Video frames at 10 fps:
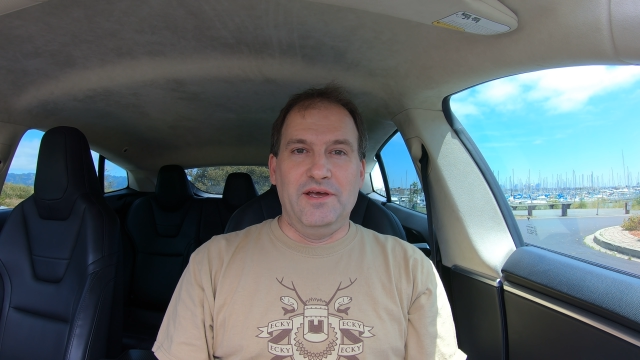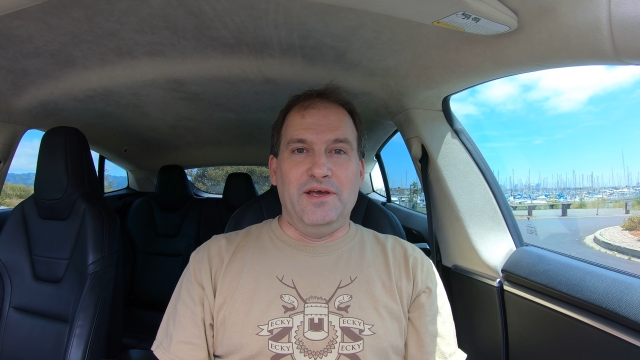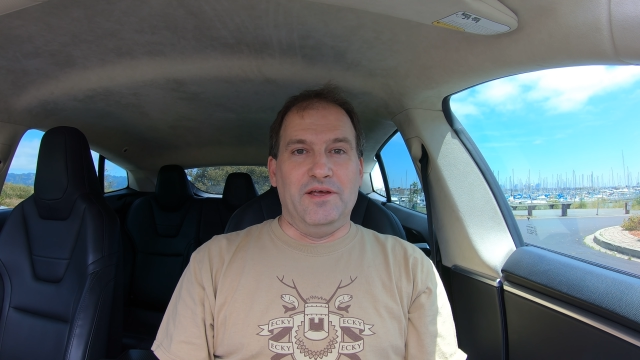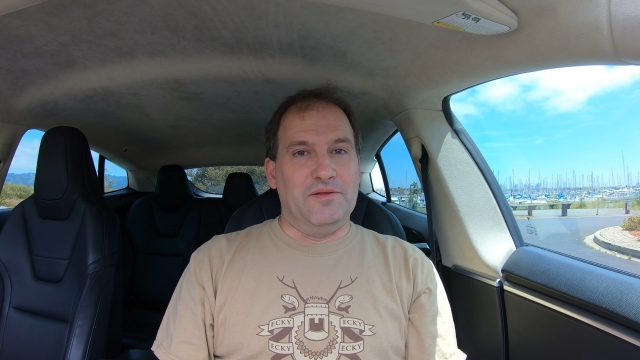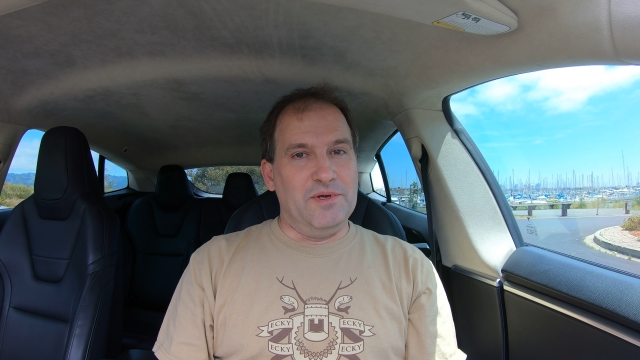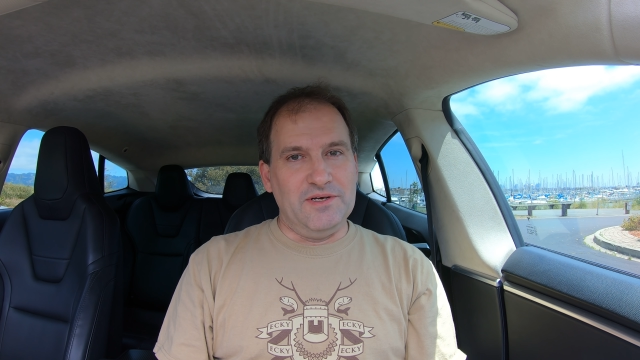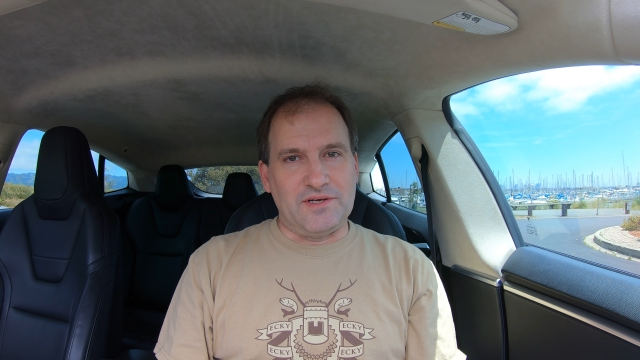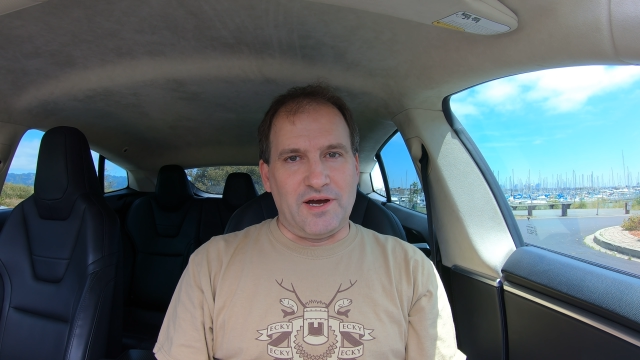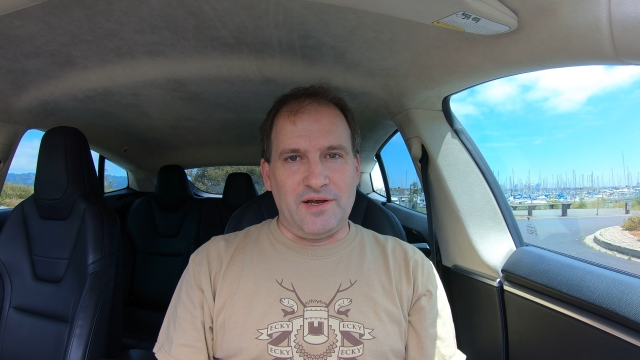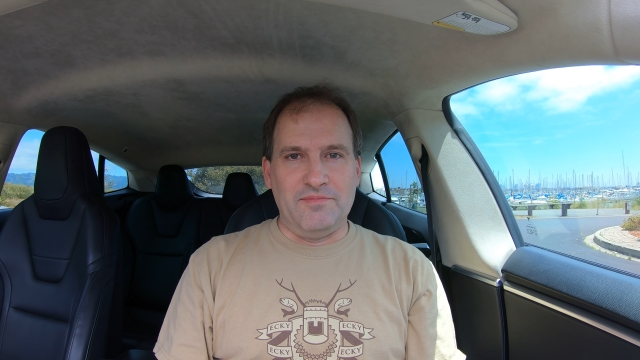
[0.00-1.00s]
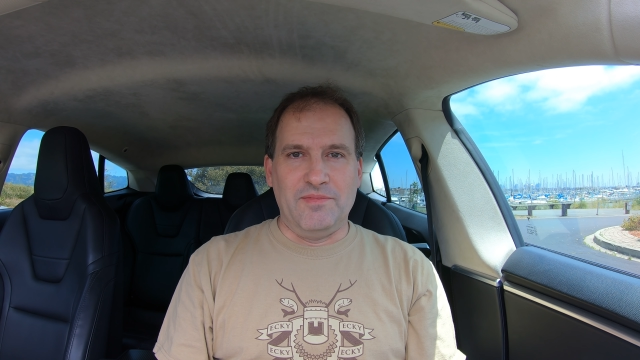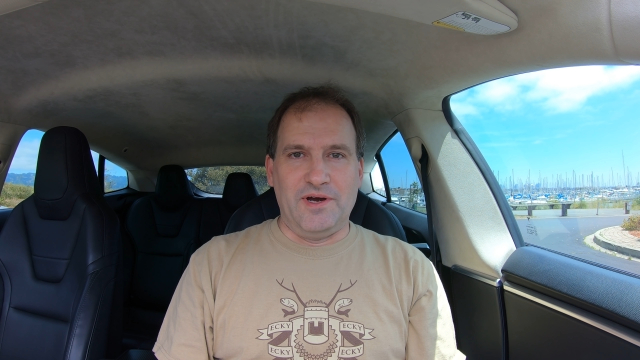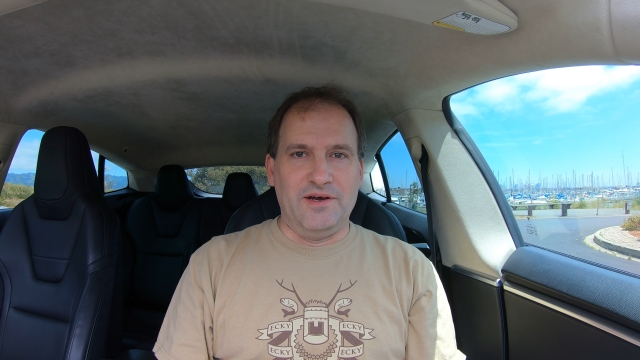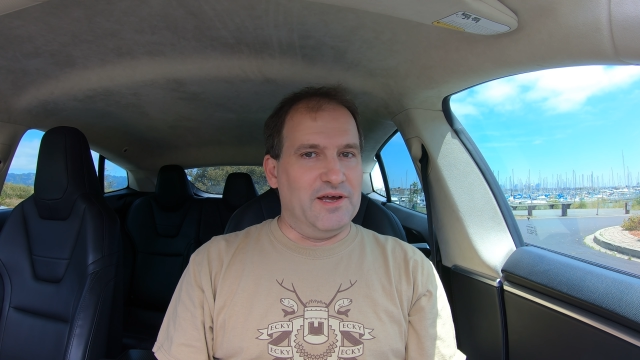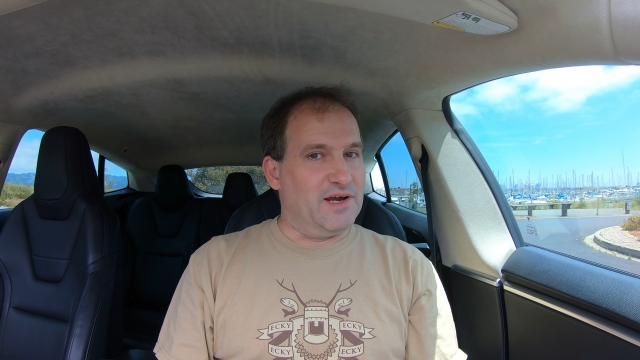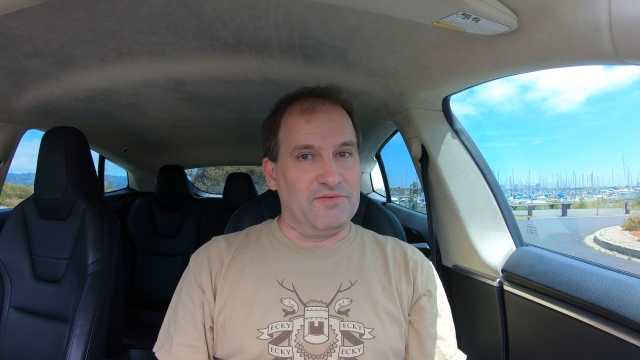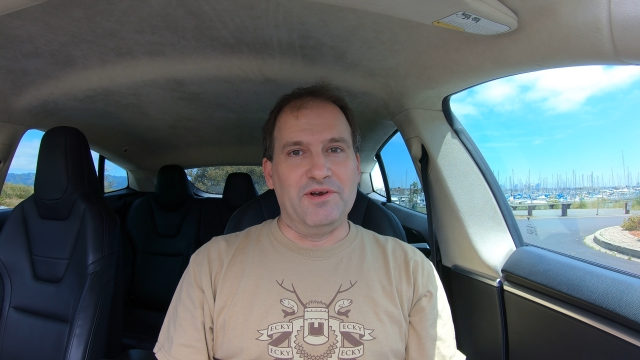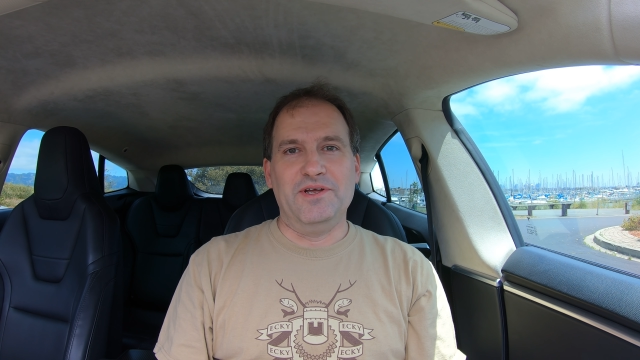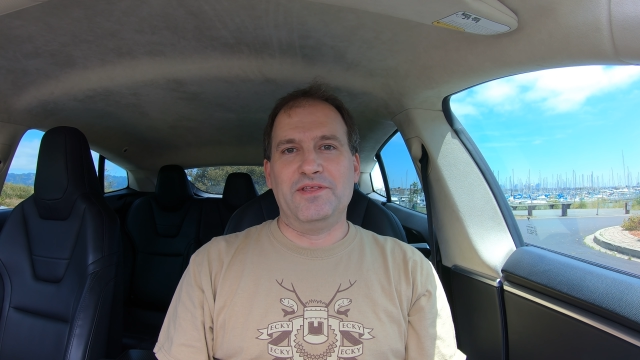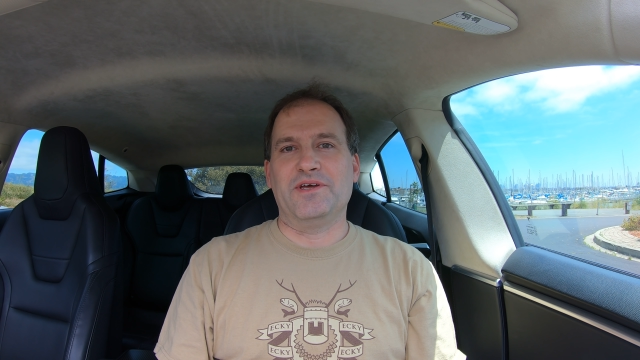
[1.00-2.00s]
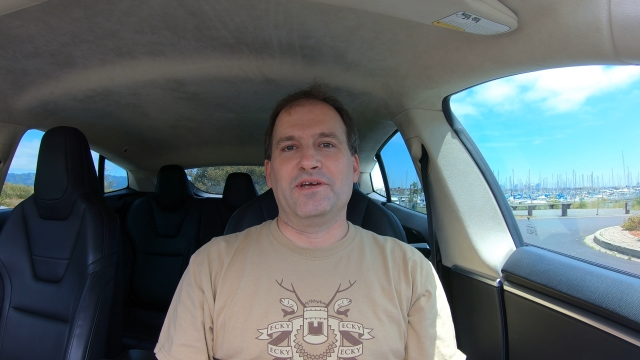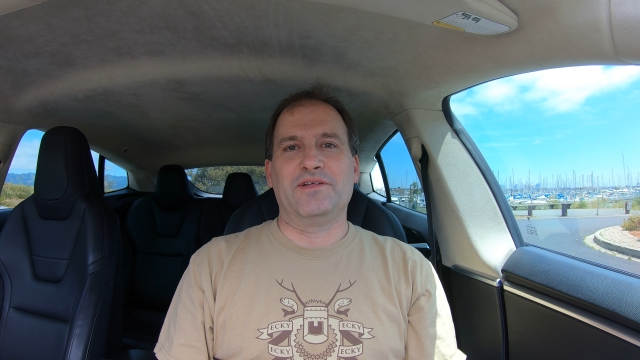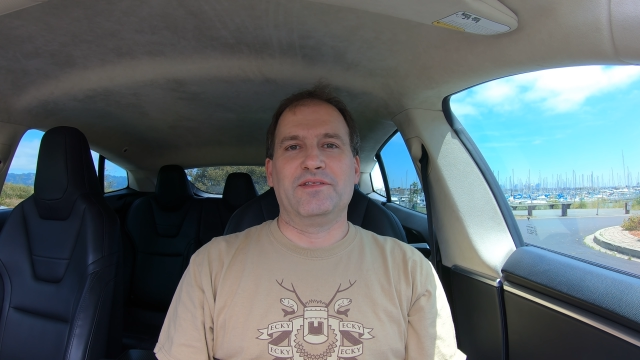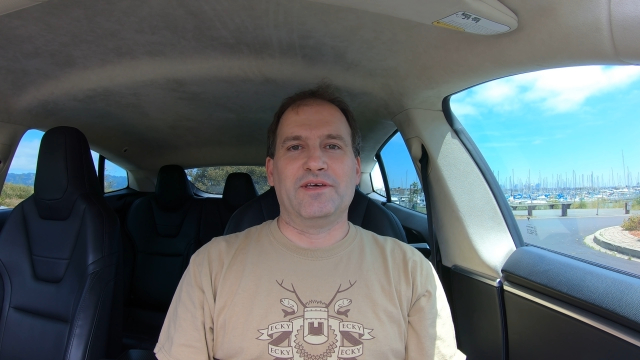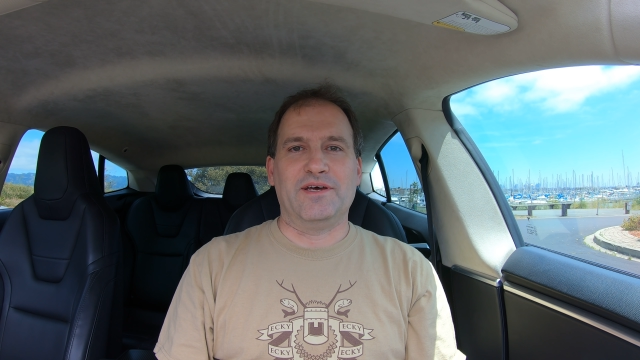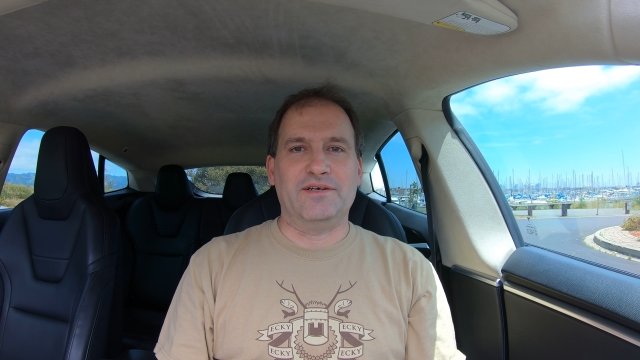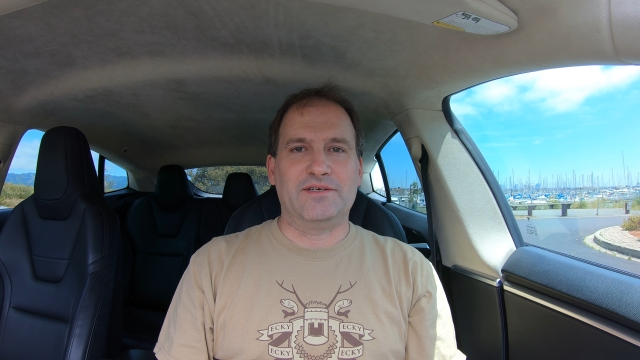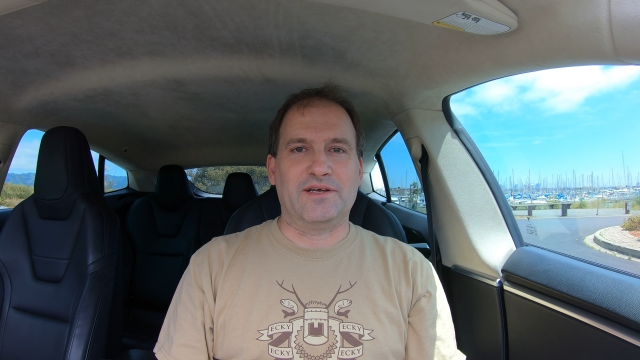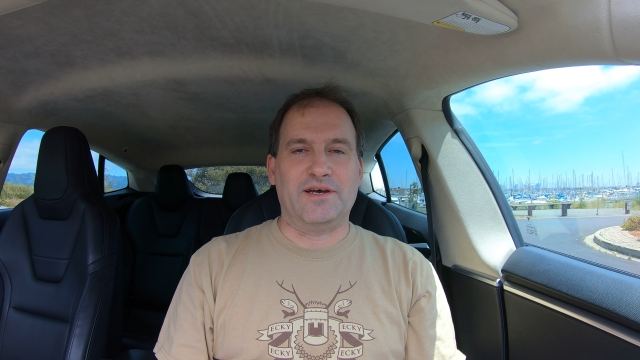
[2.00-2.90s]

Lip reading: In the meantime, everything that